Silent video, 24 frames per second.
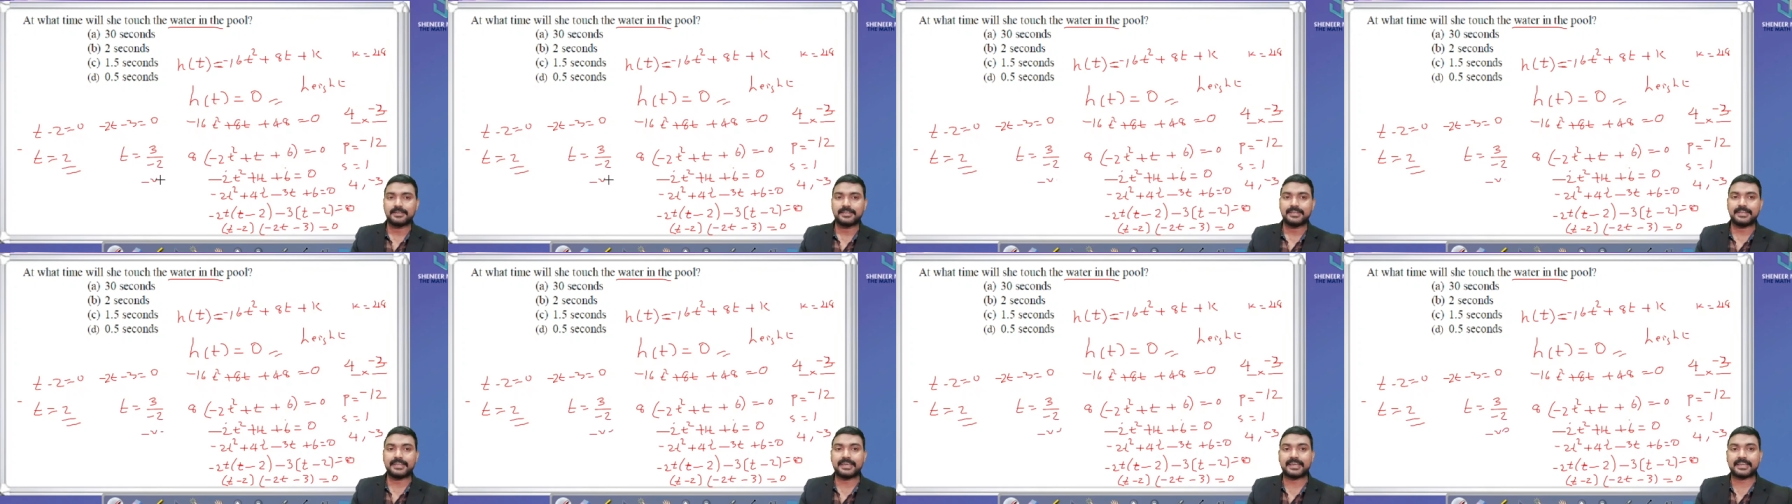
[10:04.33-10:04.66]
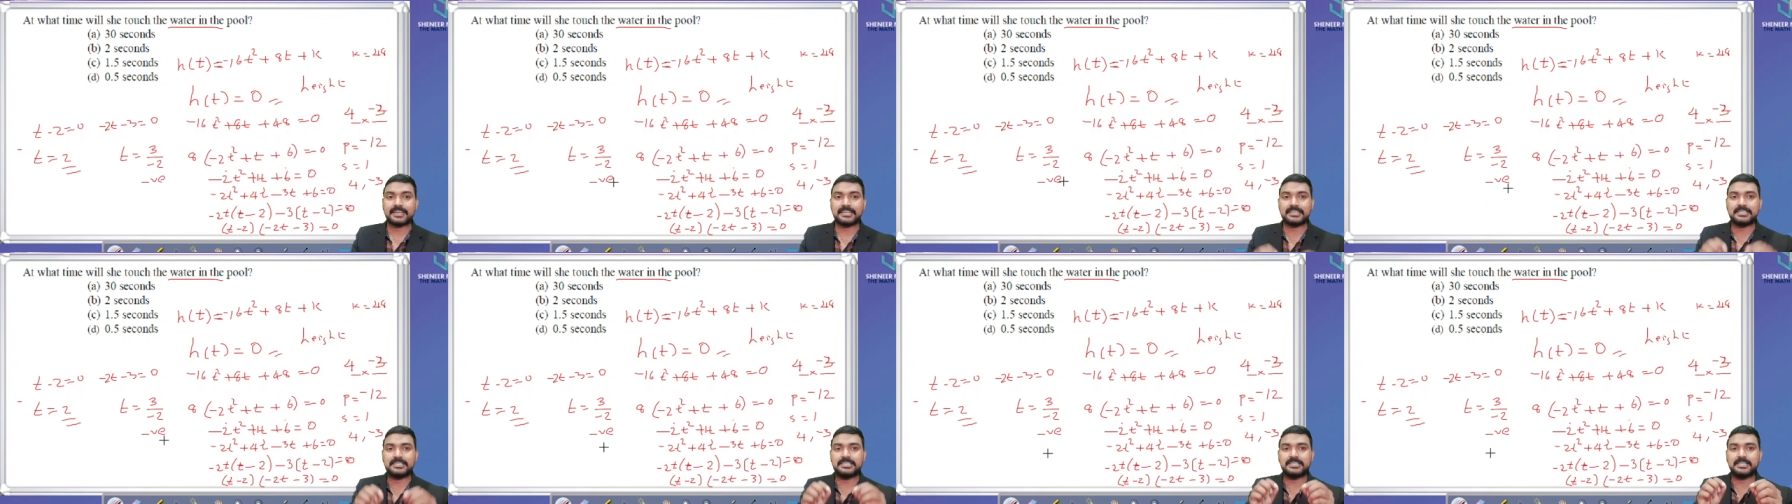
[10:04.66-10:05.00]

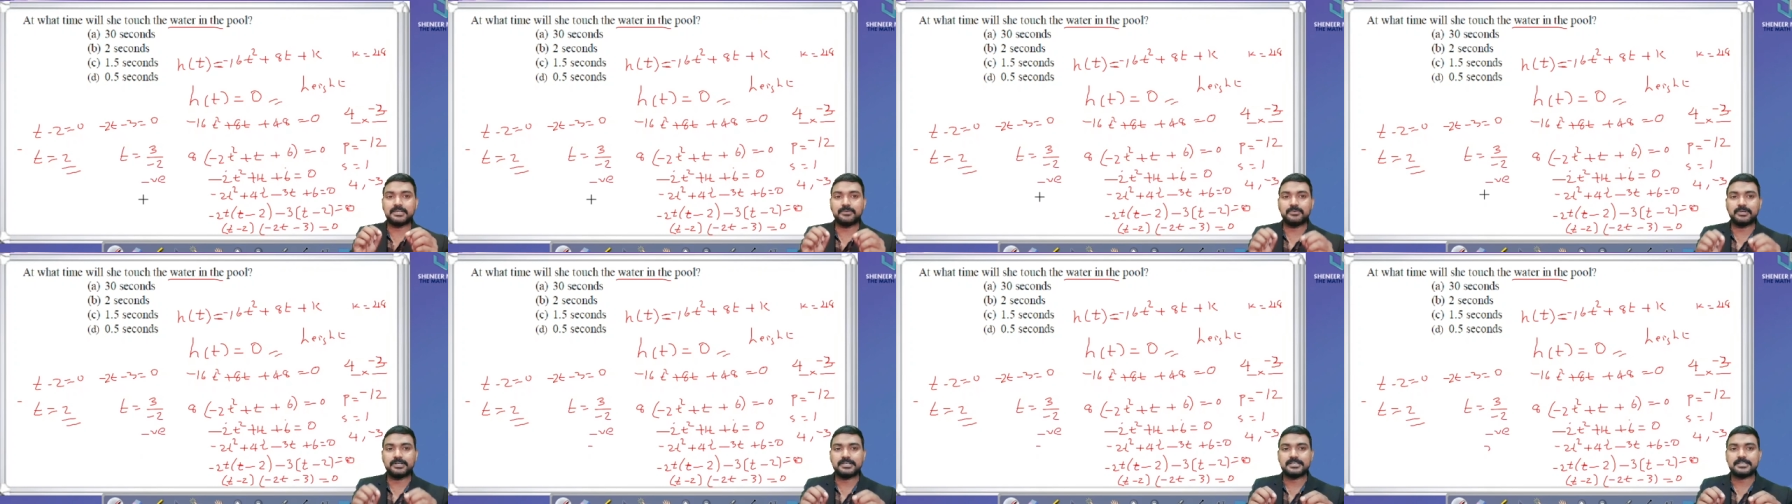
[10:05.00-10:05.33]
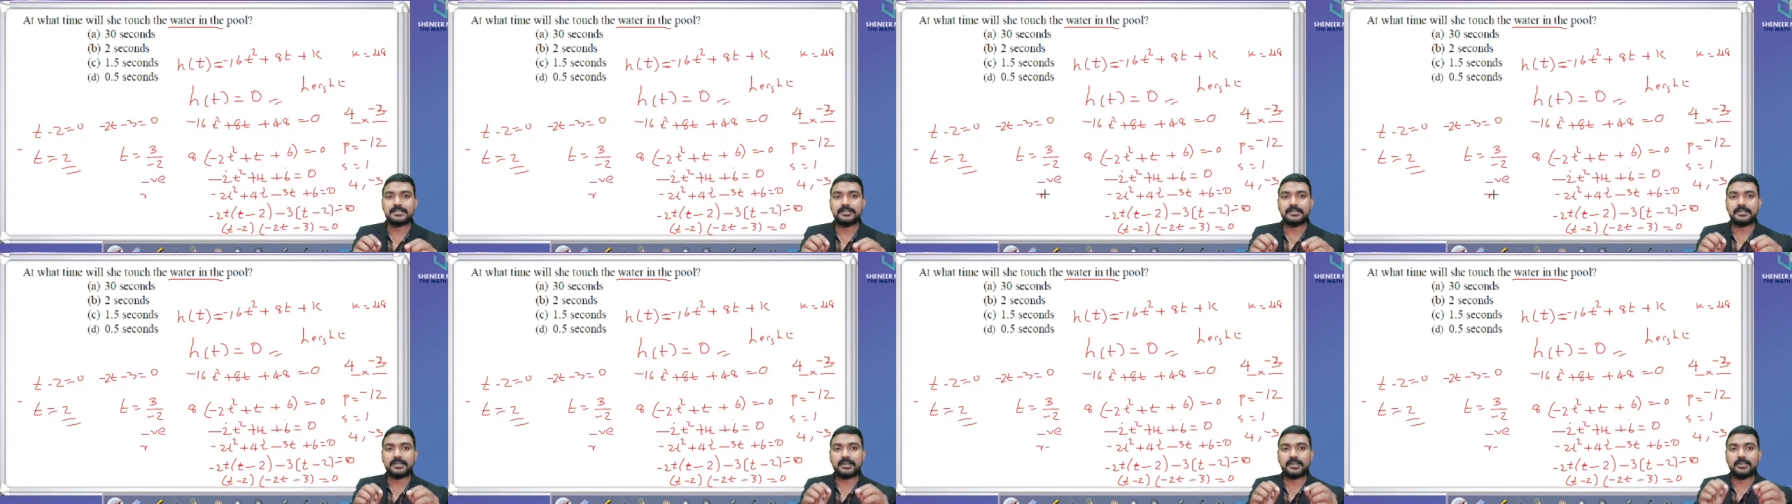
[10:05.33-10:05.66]
Negative
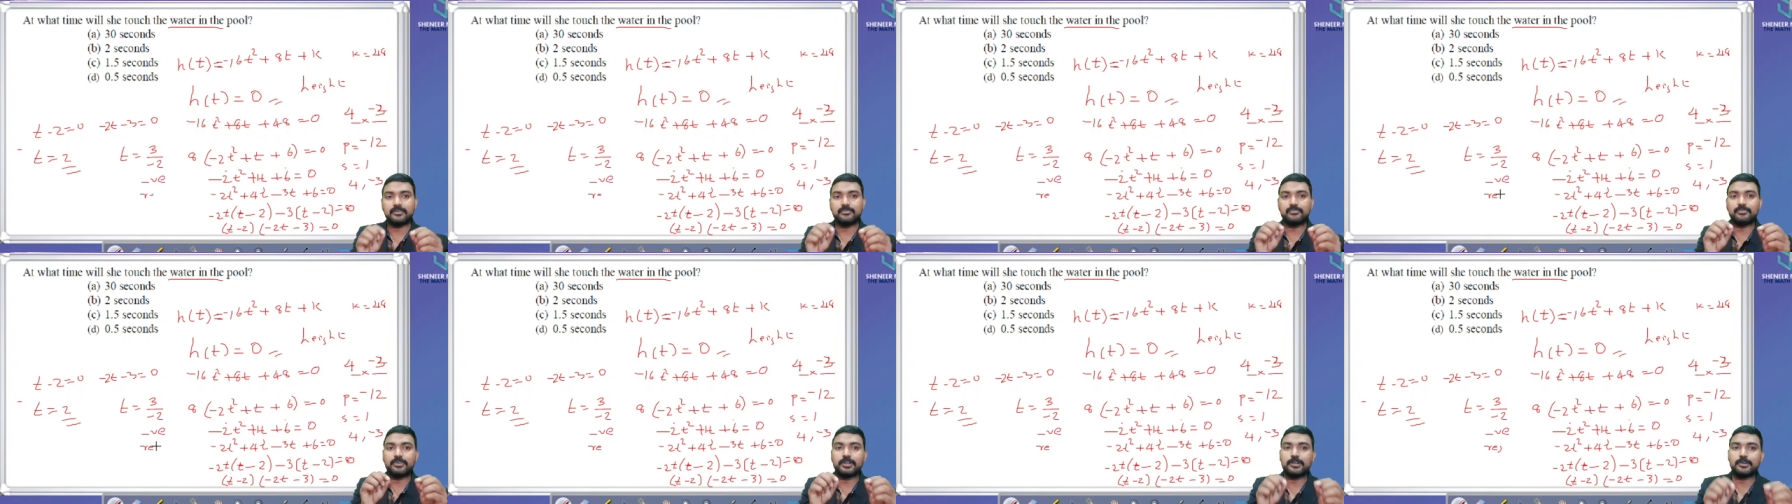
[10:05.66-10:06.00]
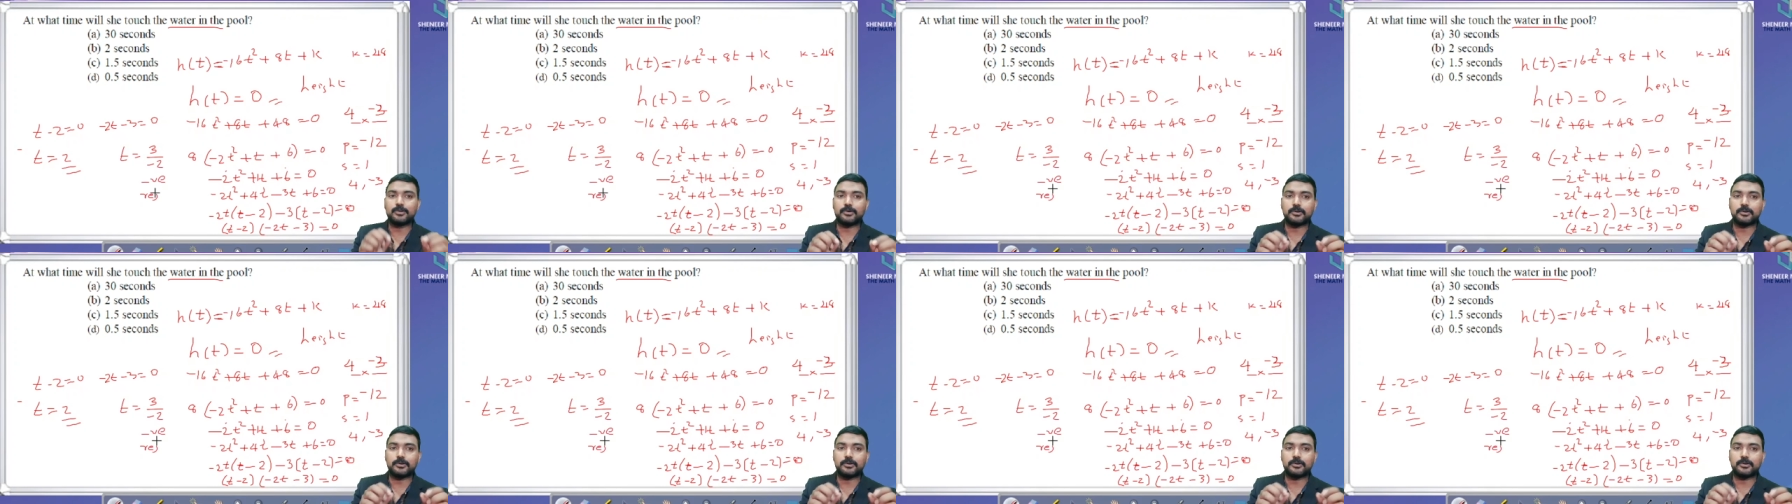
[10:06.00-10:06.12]
time will